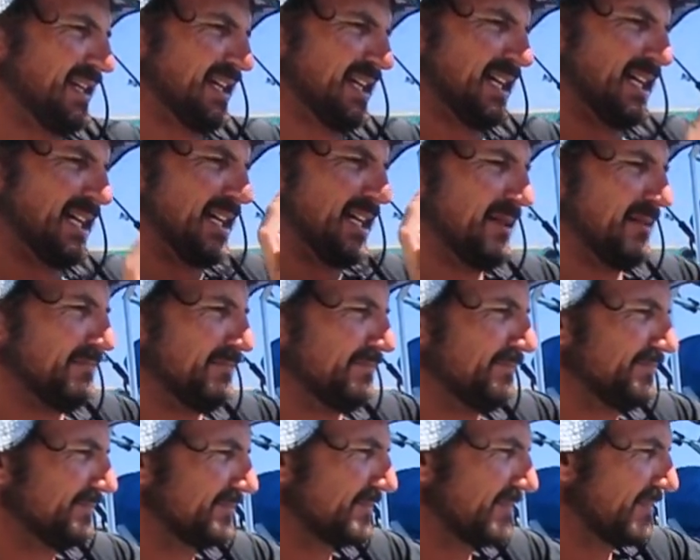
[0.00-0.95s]
Um,
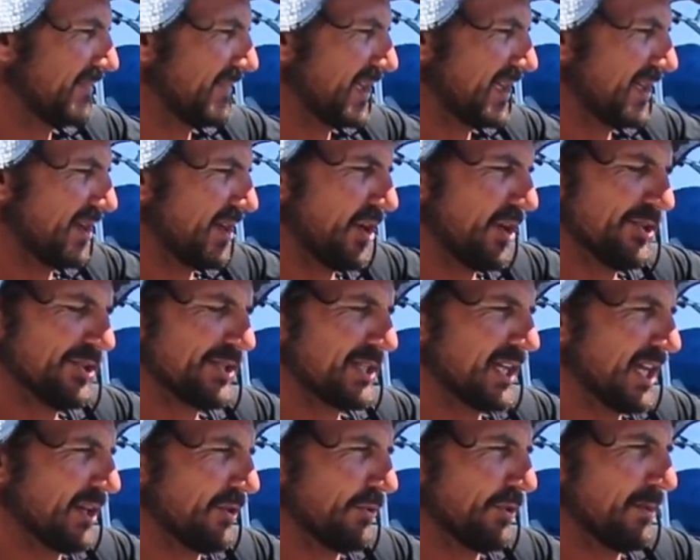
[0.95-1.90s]
hosed
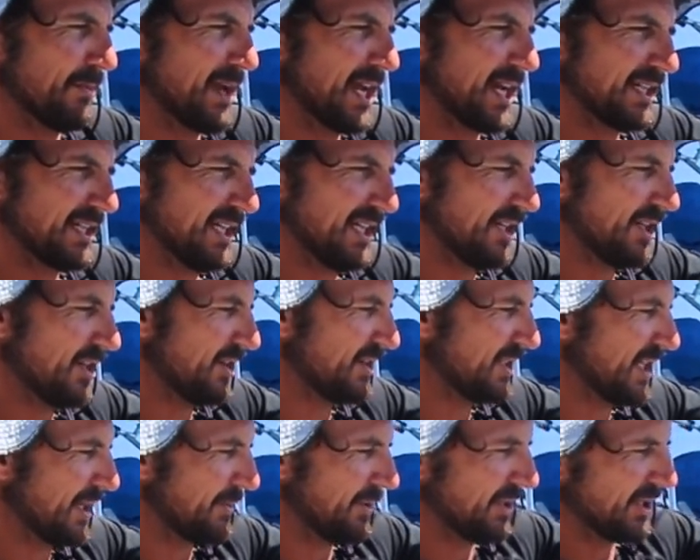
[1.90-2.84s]
down all the magneto
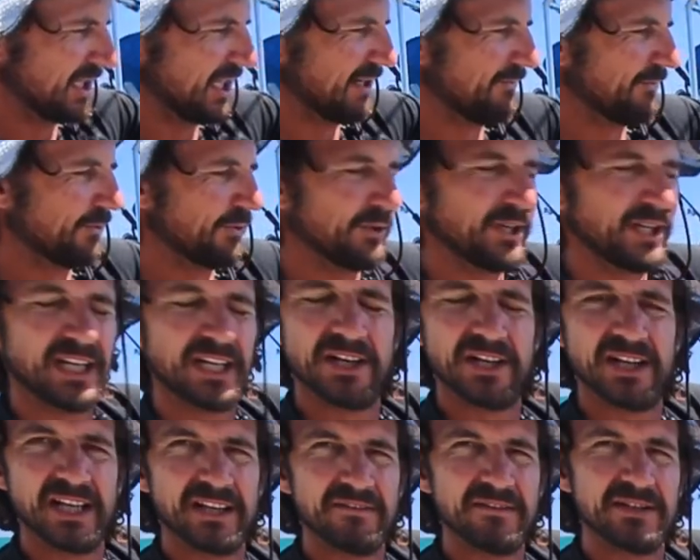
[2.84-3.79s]
WD-40
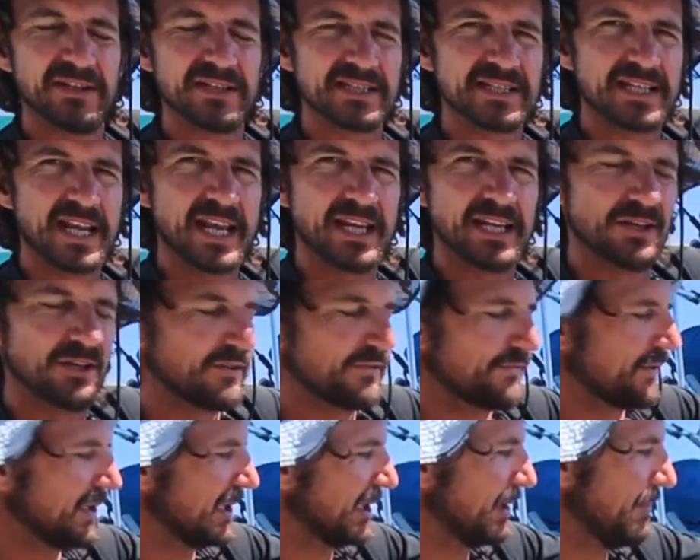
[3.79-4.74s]
and I even sanded
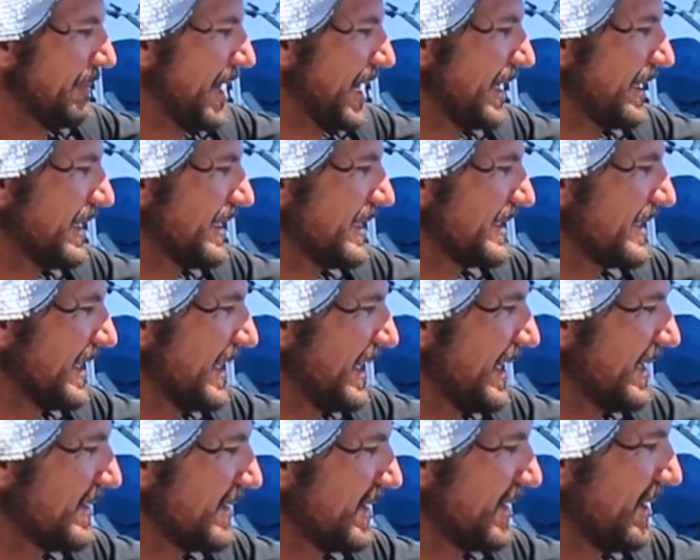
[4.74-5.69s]
off the little magnets
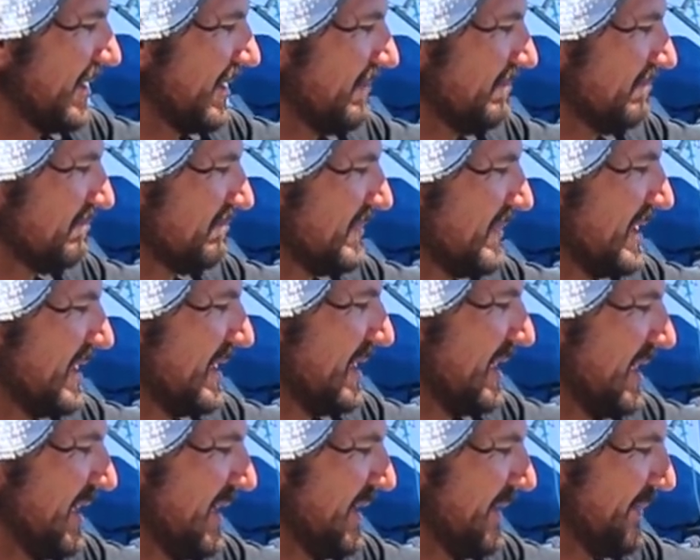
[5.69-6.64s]
there so
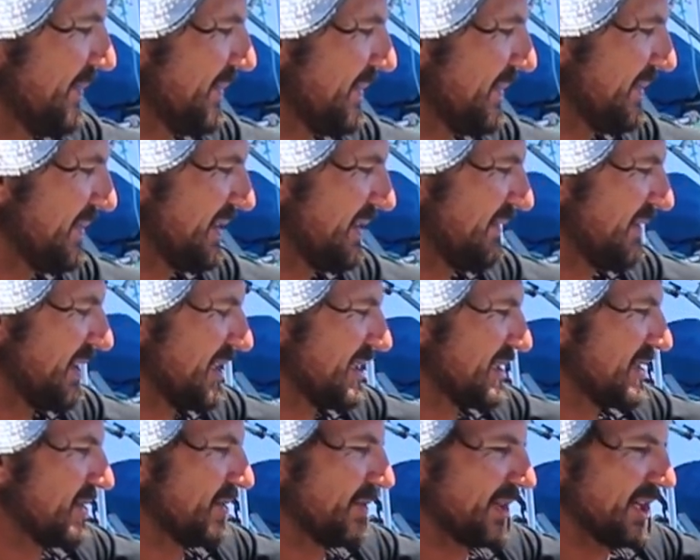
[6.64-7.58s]

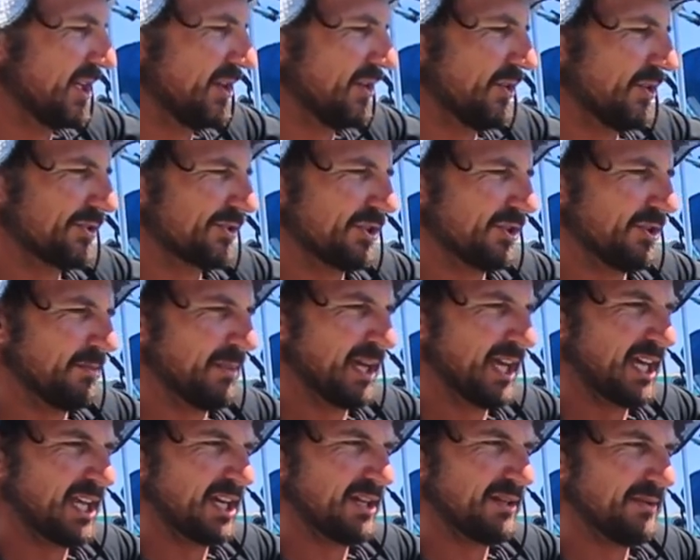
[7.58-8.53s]
everything's looking not too
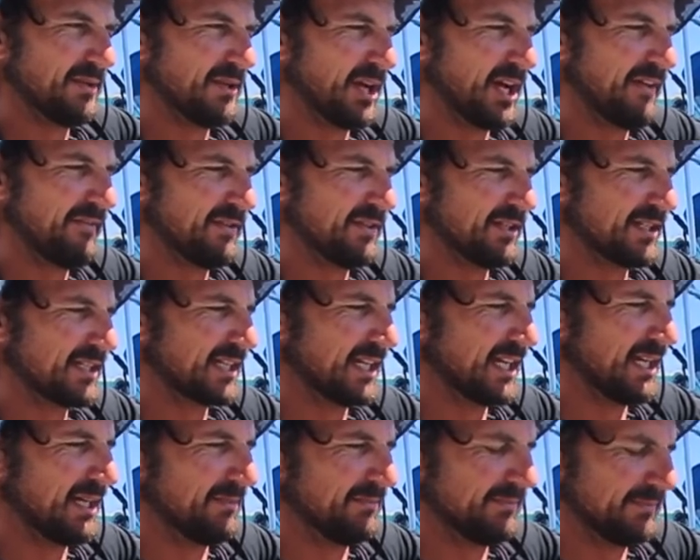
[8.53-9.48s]
bad. I haven't
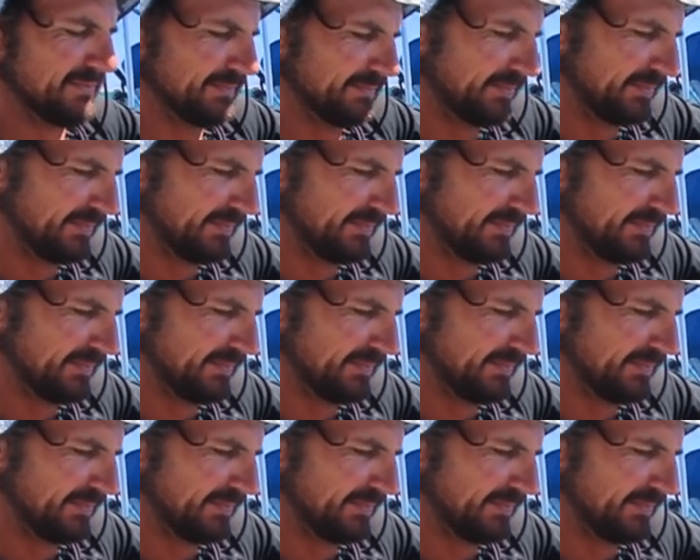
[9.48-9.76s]
um,